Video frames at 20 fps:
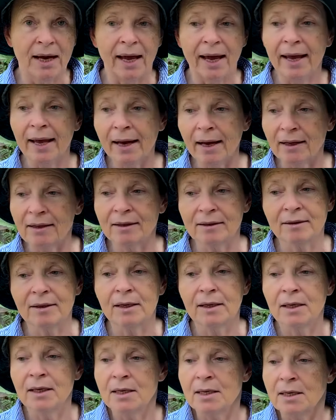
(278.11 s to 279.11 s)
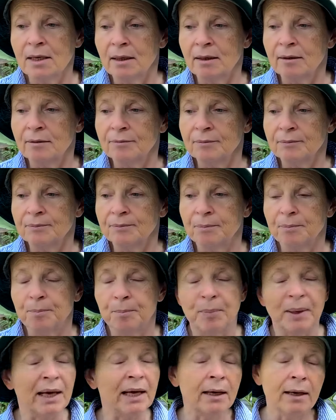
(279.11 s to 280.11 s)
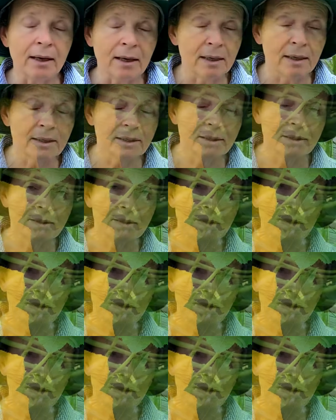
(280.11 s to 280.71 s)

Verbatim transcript: And because